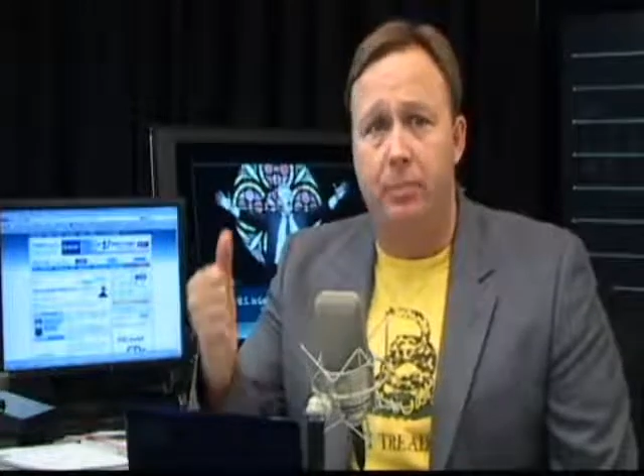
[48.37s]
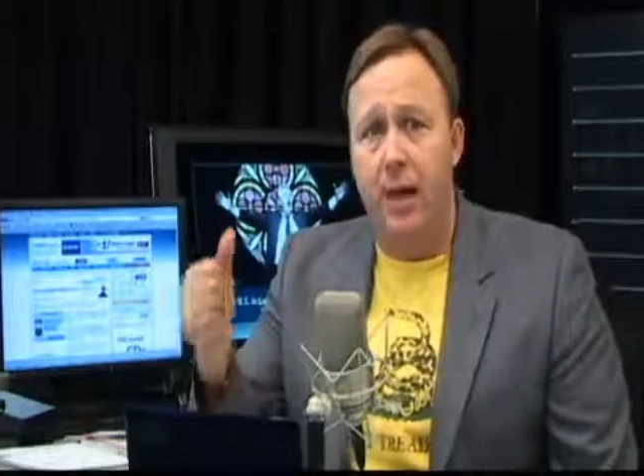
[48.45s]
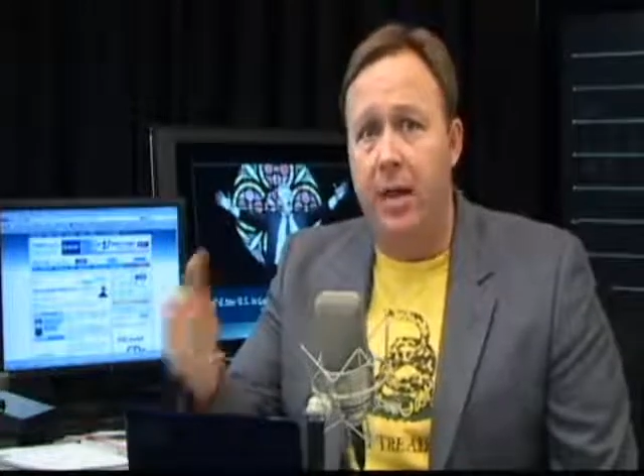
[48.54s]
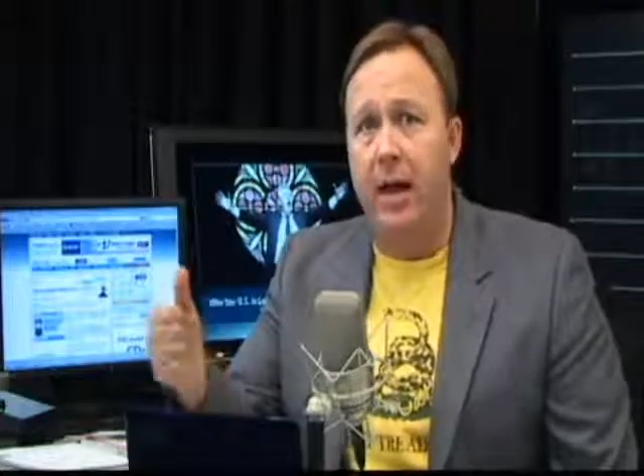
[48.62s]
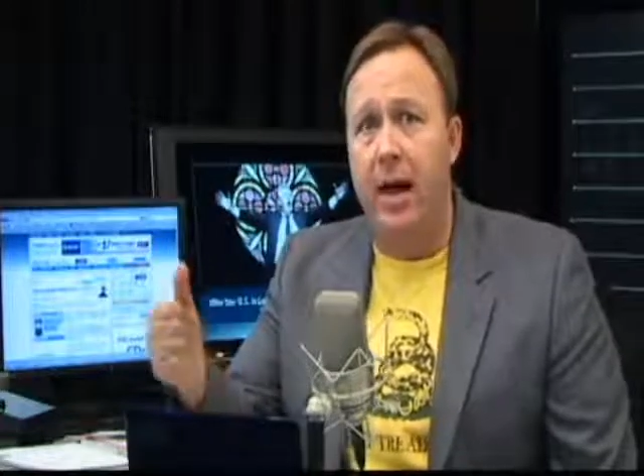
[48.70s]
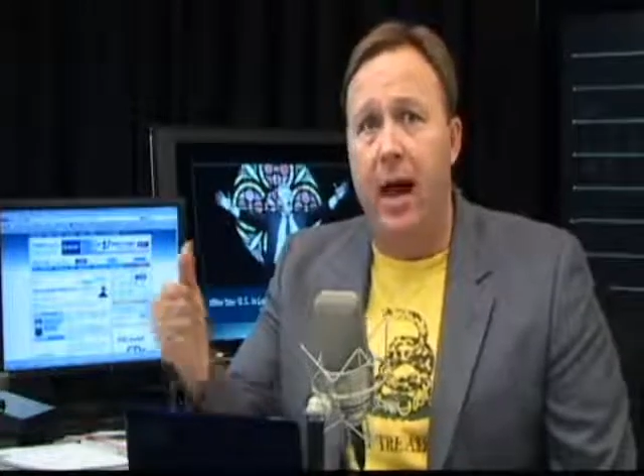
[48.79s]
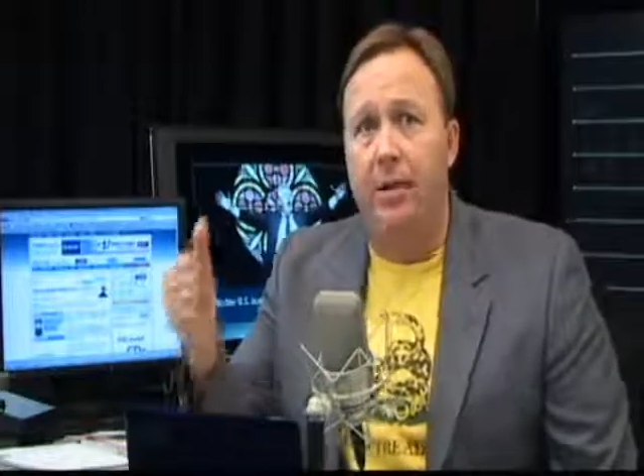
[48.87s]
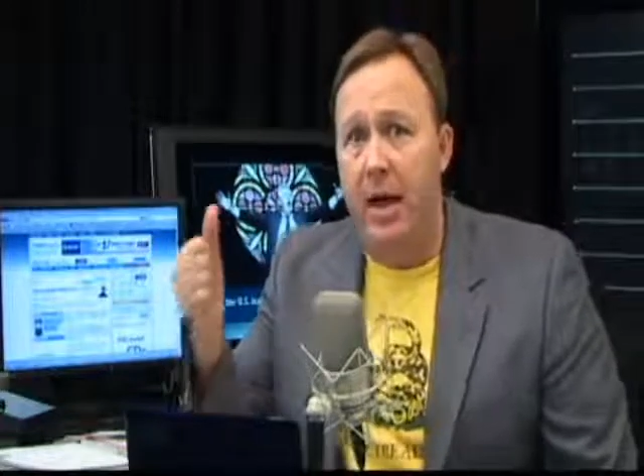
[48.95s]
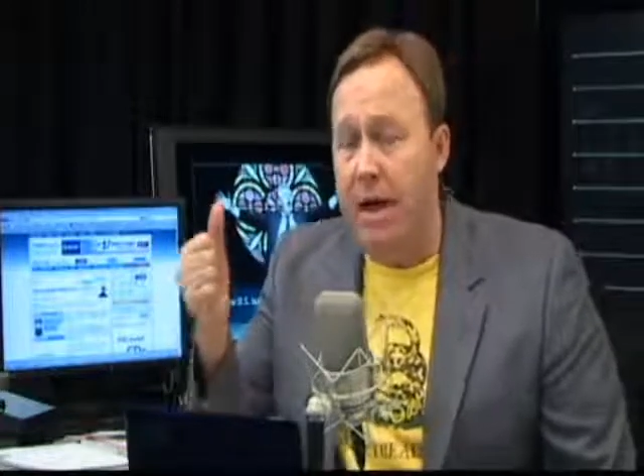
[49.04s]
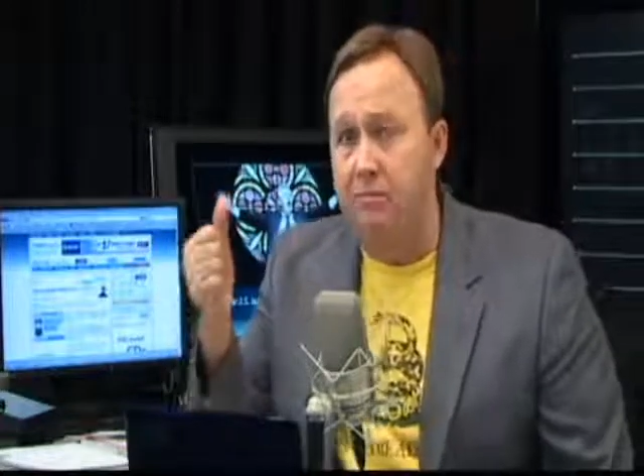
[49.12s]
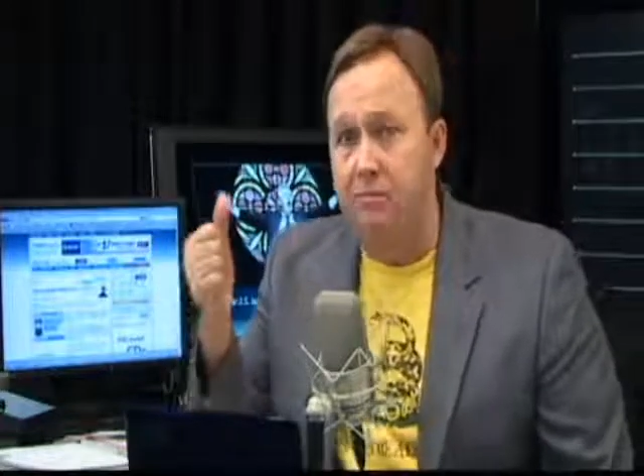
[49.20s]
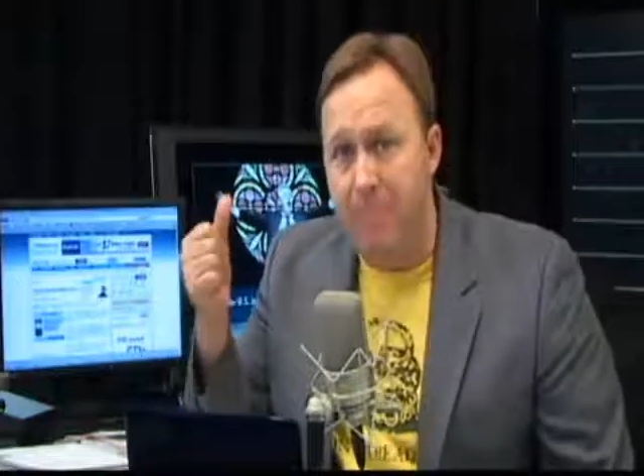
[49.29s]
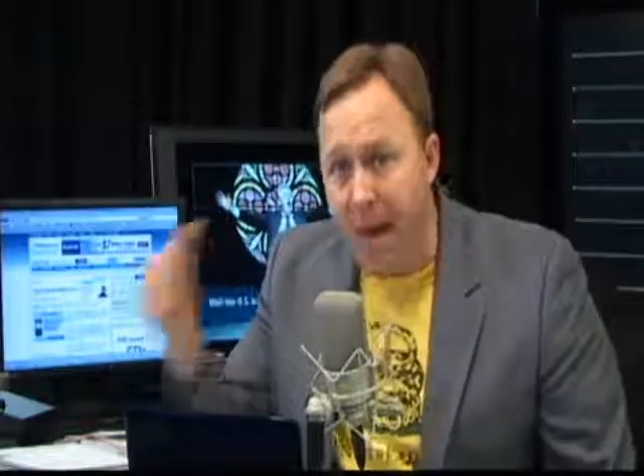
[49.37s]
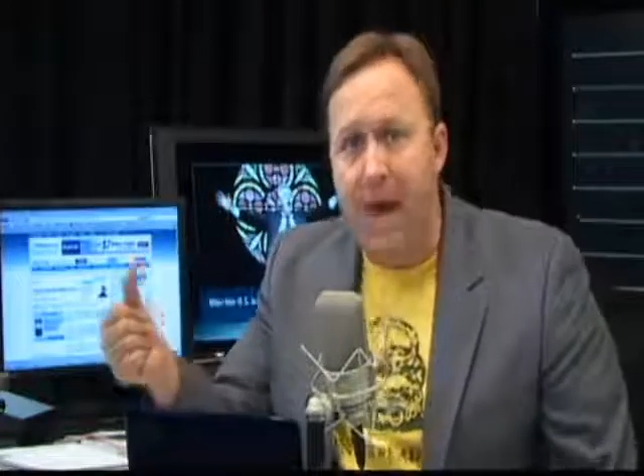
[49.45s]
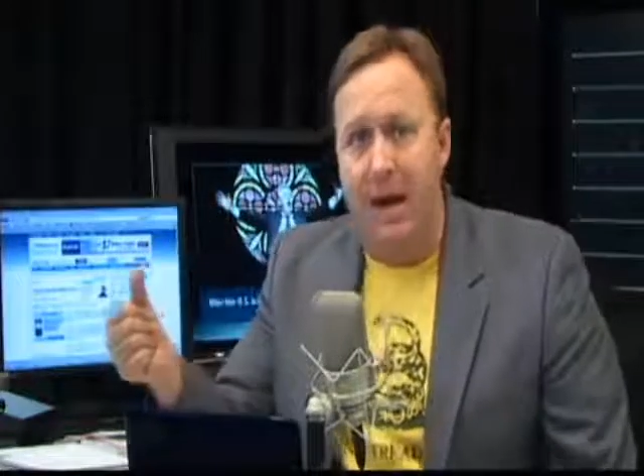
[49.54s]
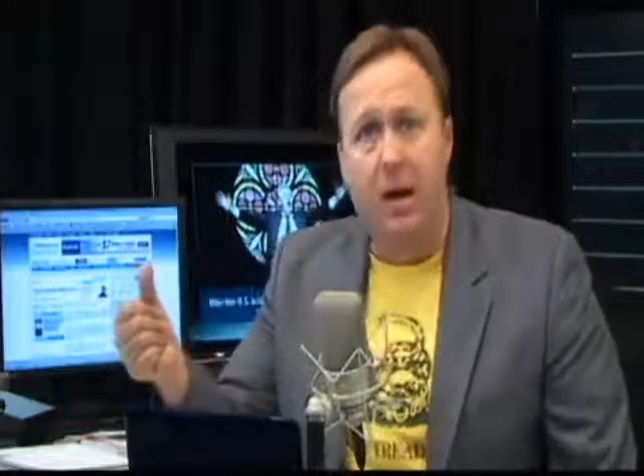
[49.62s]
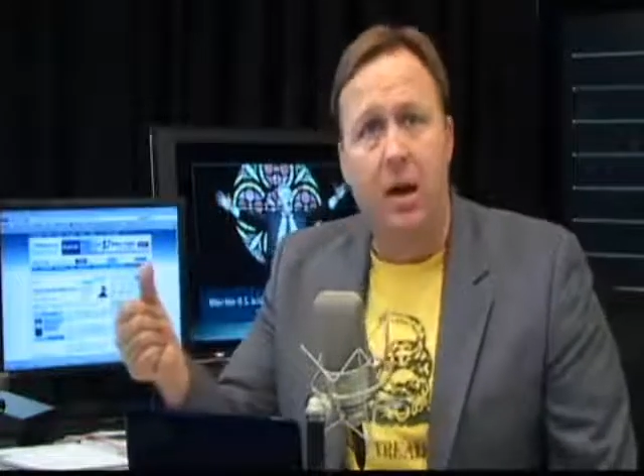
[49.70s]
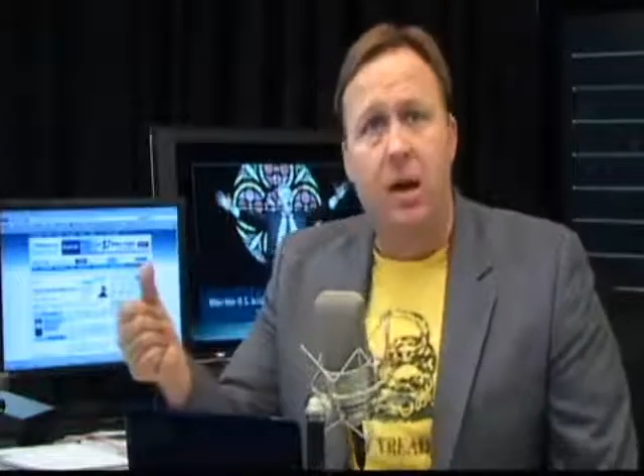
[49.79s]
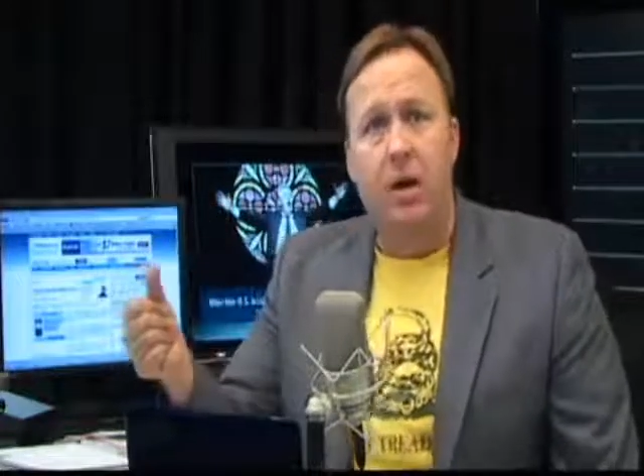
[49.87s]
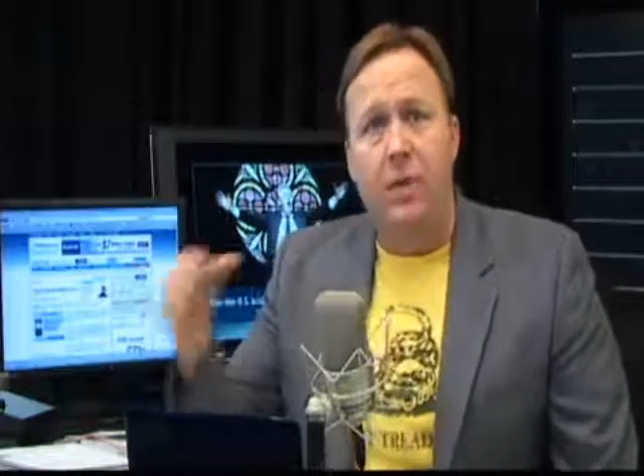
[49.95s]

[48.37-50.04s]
at the Pentagon admit